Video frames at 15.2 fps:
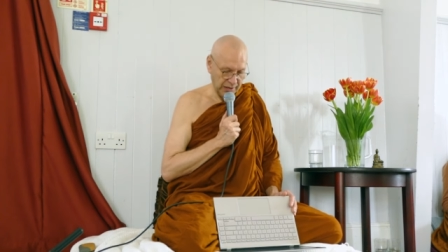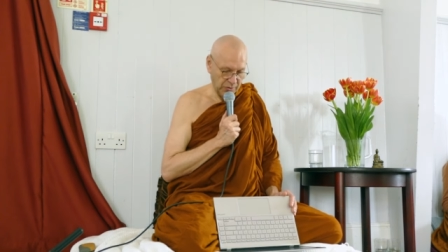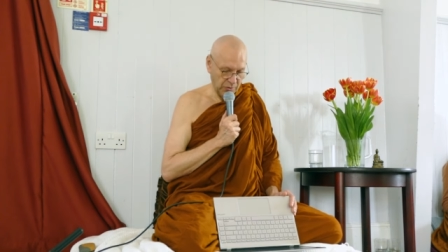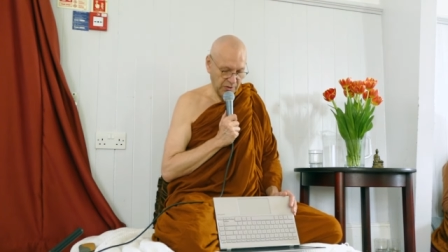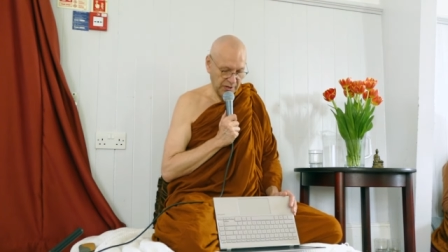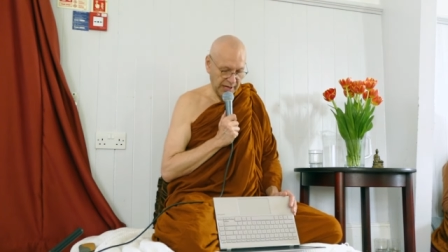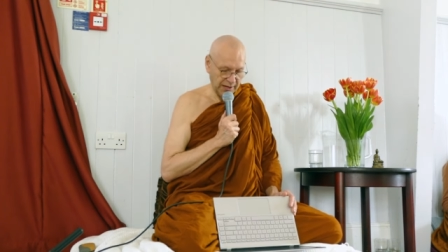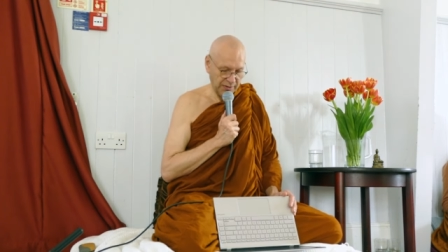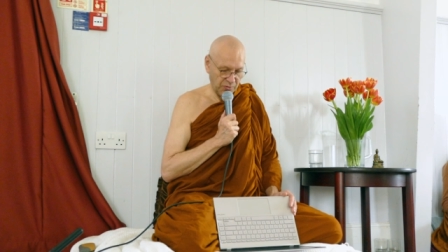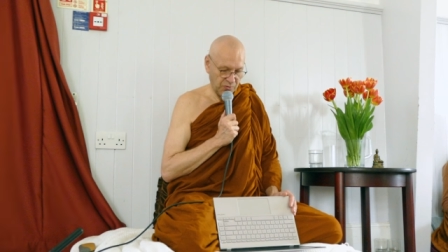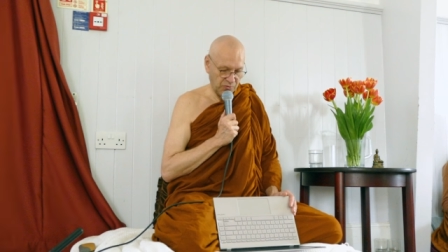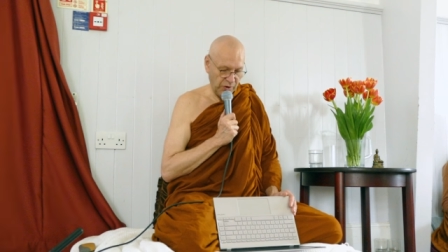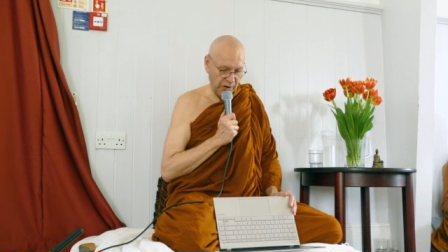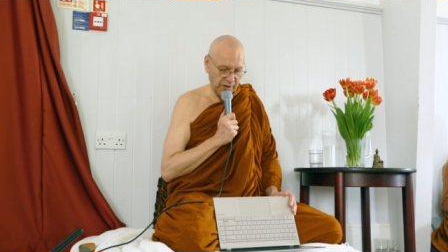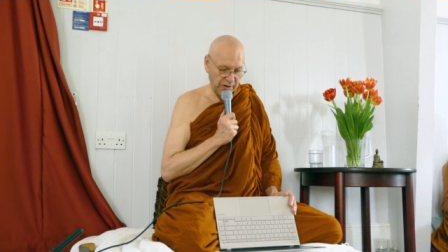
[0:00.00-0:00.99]
you neither
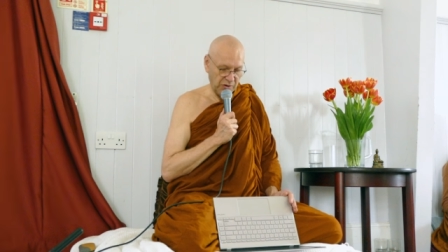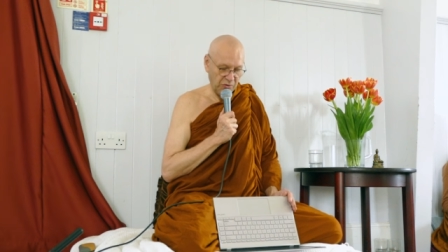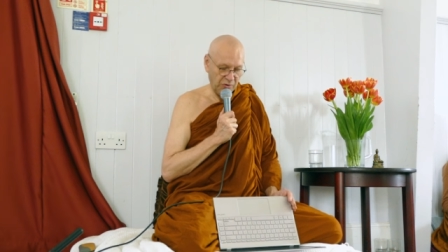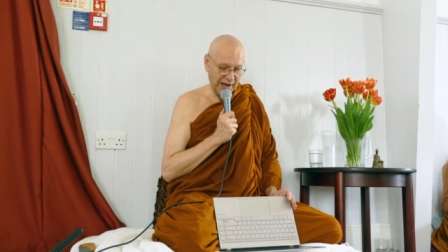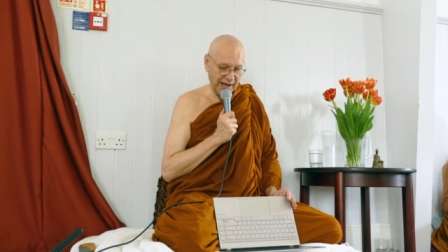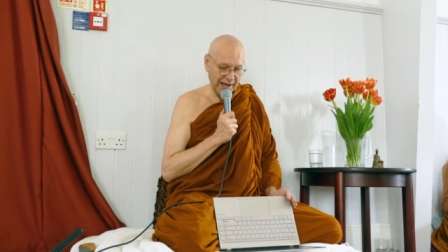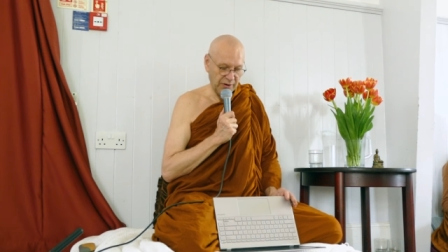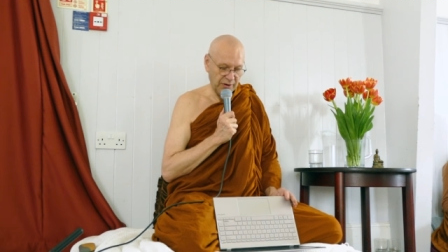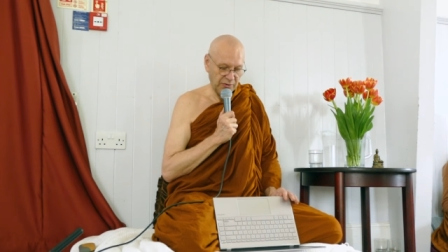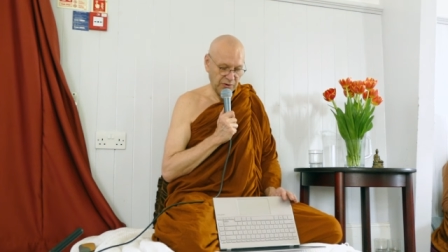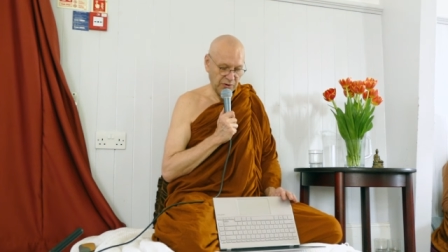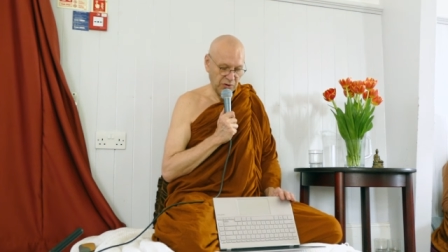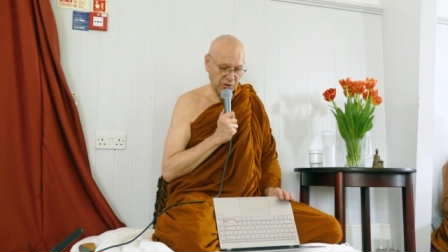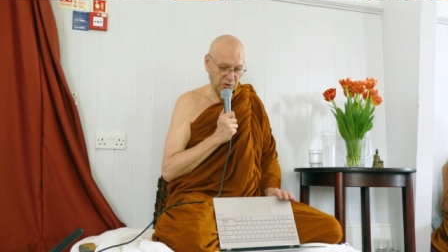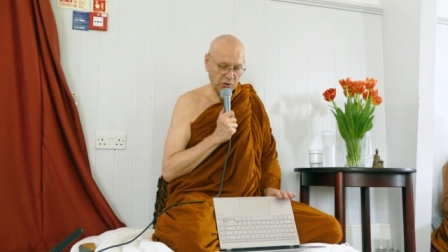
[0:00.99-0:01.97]
run around
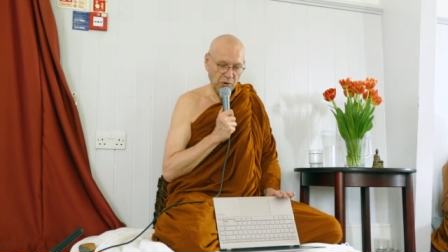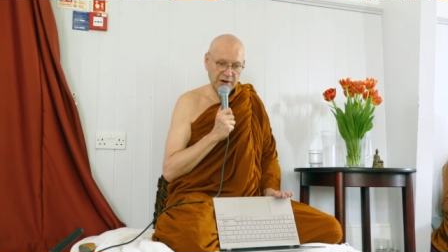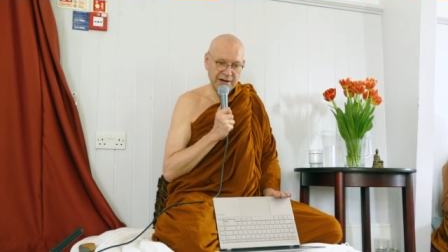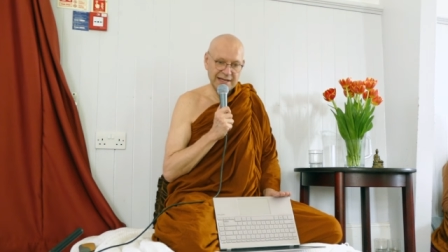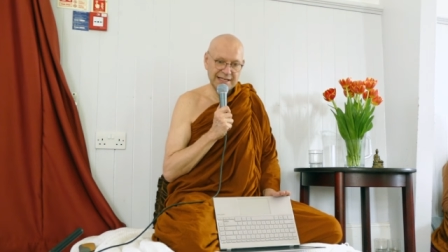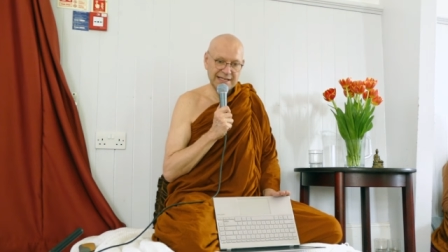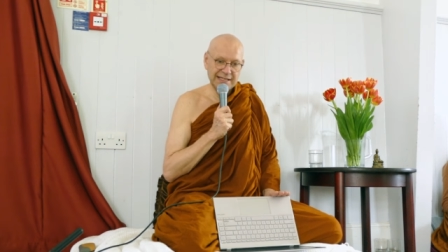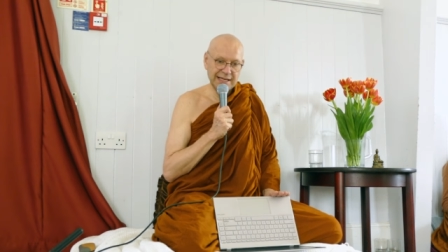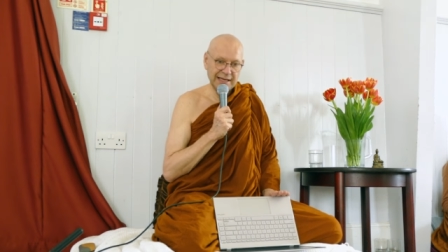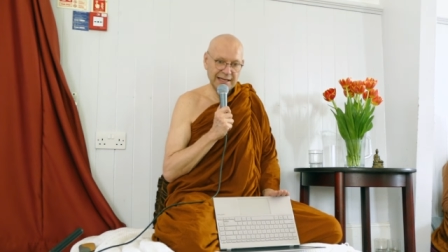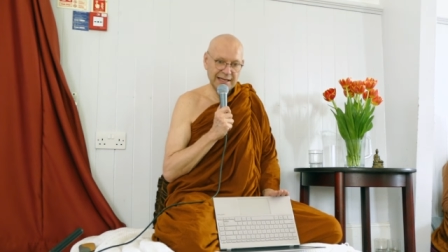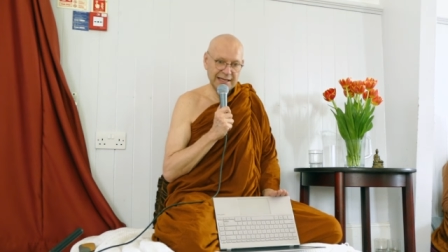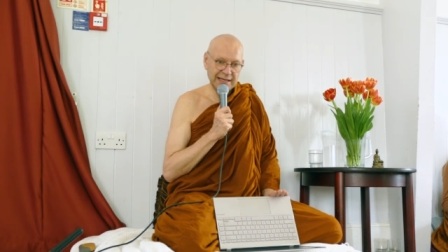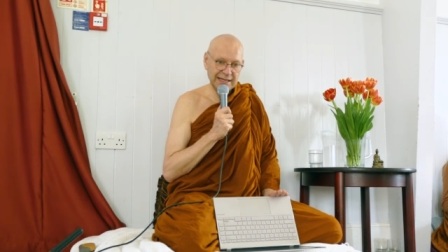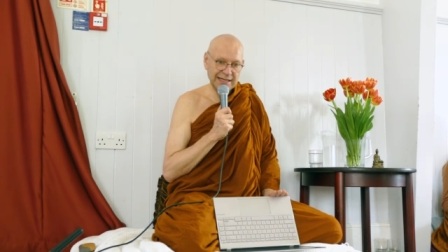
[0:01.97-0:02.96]
nor
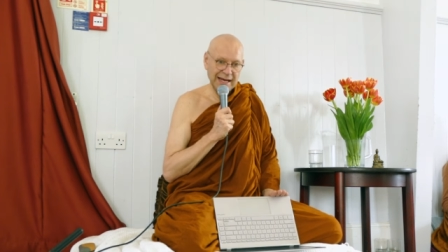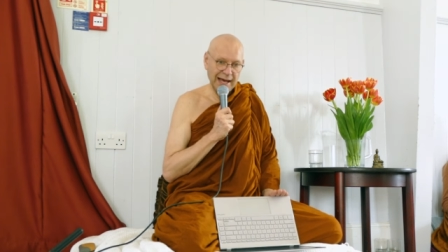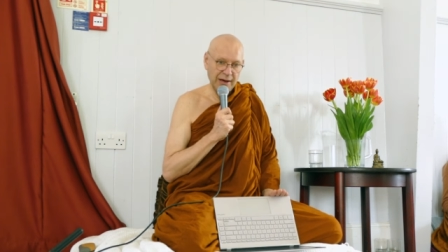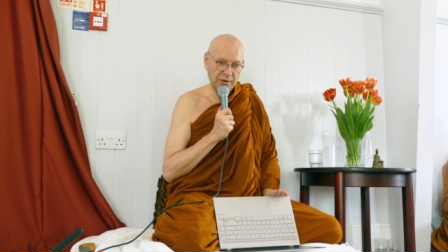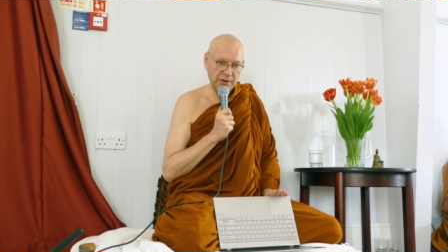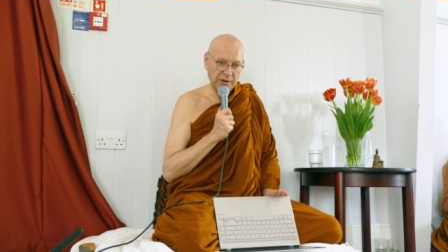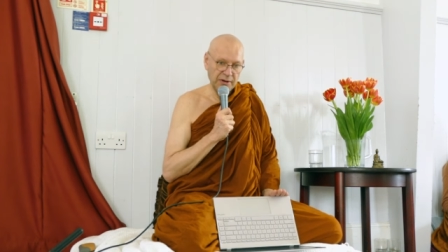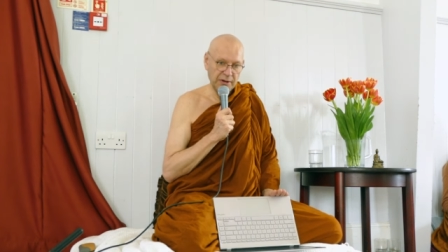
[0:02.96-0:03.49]
sink down.